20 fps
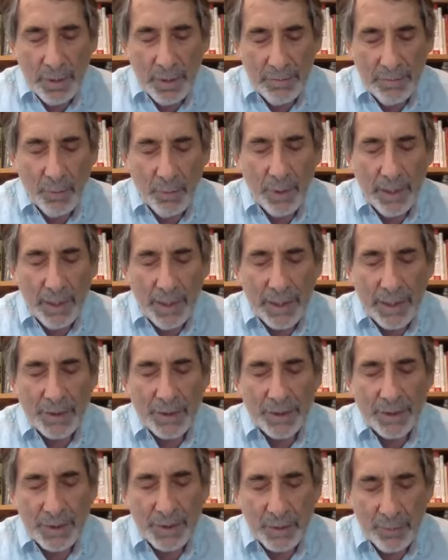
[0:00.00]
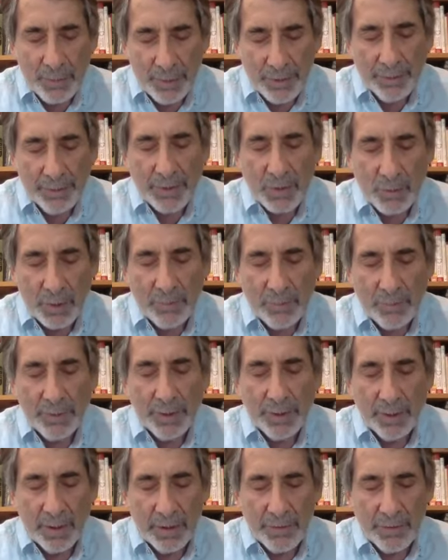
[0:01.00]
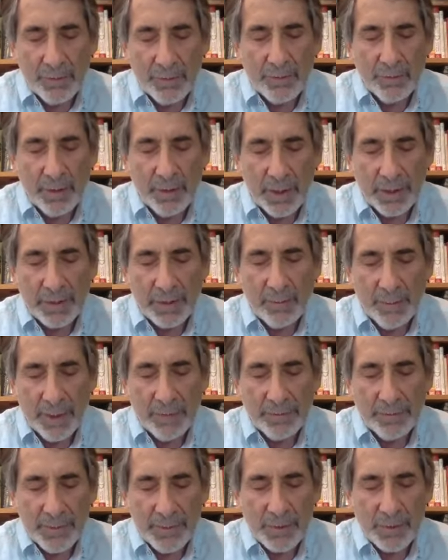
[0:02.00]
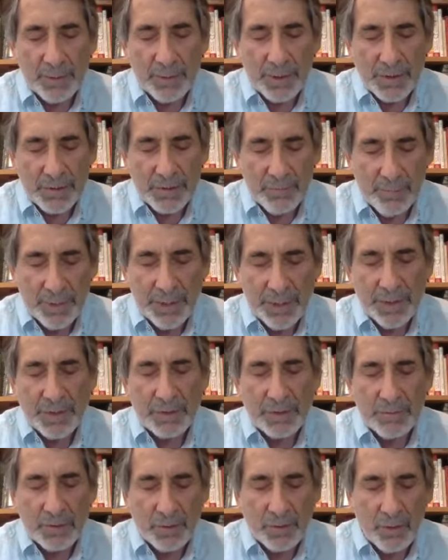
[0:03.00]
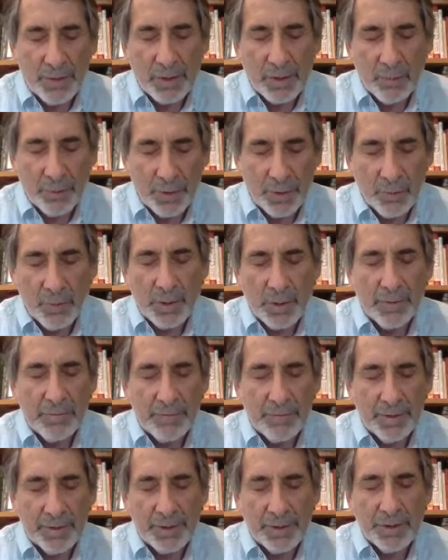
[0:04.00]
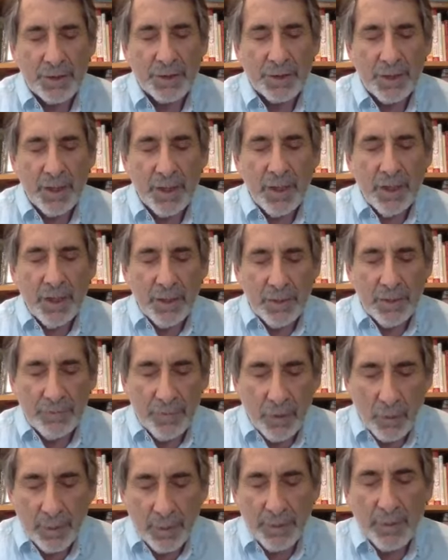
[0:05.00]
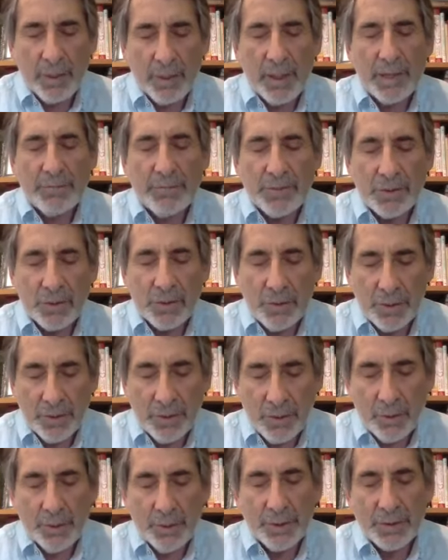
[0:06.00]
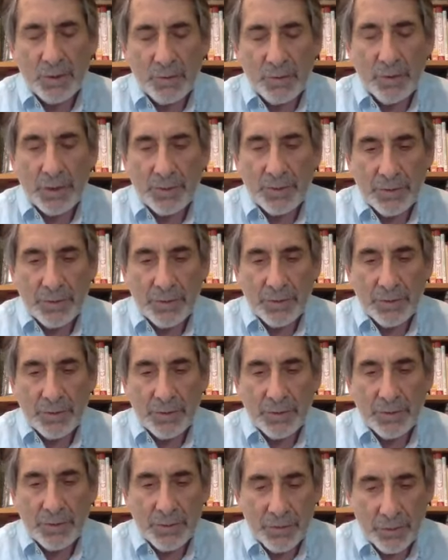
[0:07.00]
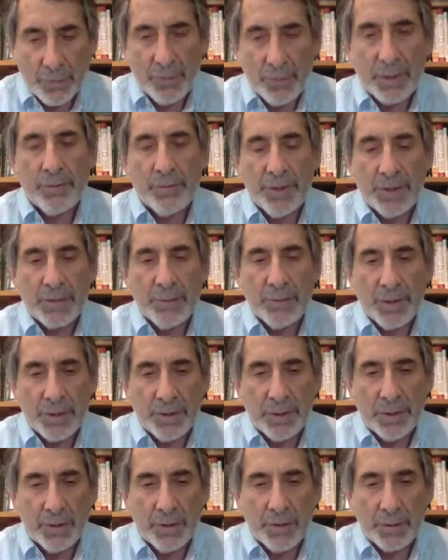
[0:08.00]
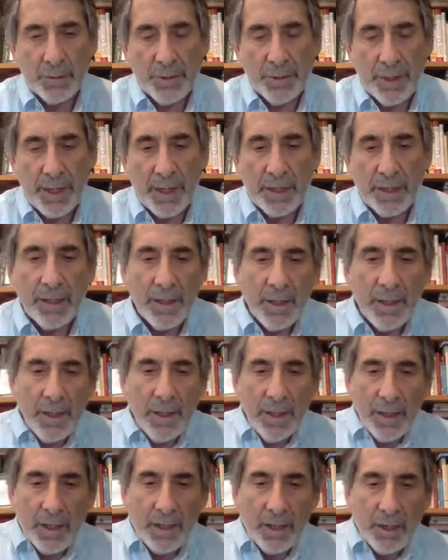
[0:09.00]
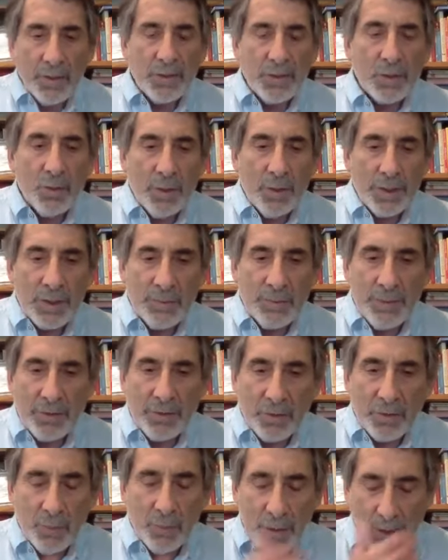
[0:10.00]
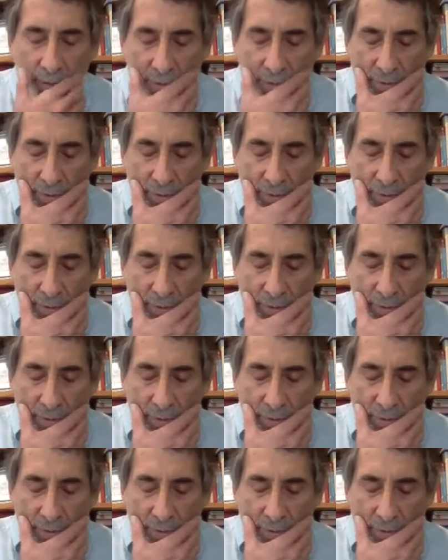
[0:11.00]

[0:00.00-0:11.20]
actually experience what Panache is talking about, from this place of peace, of starting where you want to finish, of knowing that life is good and knowing it's trust, there's direct transmission that goes with that. And I also want to speak, there's one other,